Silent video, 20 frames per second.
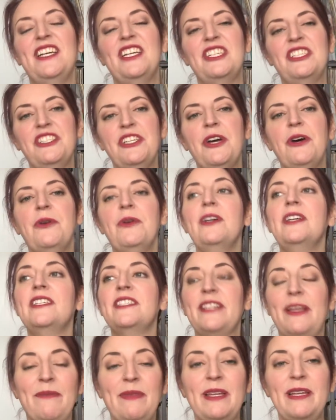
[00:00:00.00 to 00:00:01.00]
So
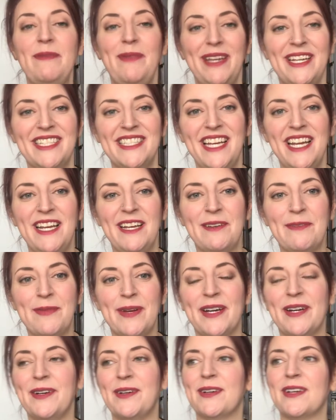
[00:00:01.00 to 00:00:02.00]
something to be excited
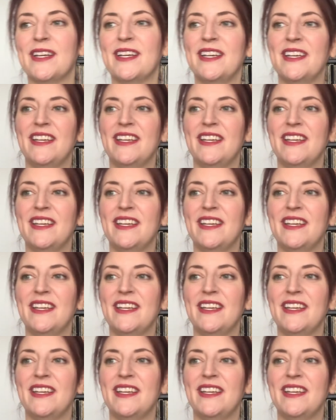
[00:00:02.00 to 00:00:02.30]
about